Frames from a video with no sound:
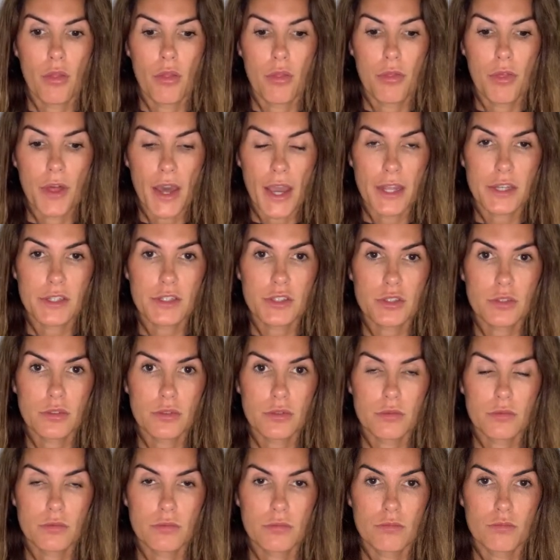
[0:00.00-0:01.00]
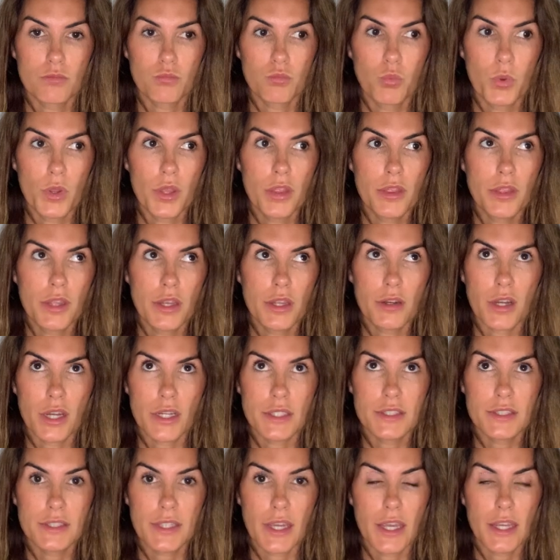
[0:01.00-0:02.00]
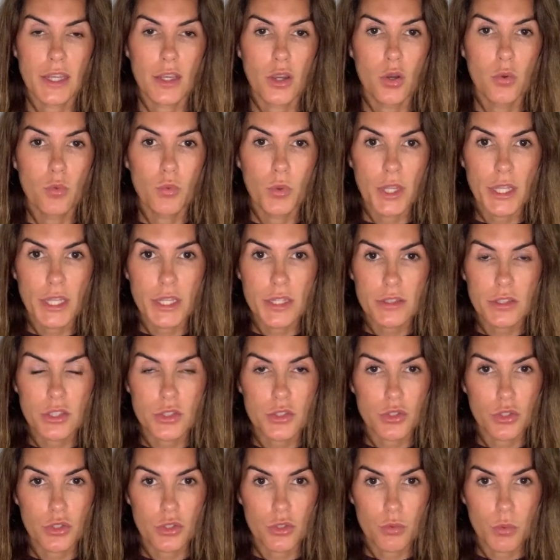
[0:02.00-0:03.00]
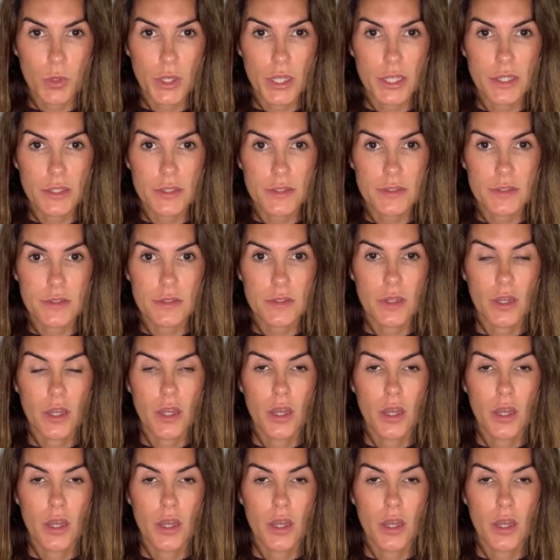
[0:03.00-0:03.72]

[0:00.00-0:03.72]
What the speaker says: That within, I'd say, a week to 2 weeks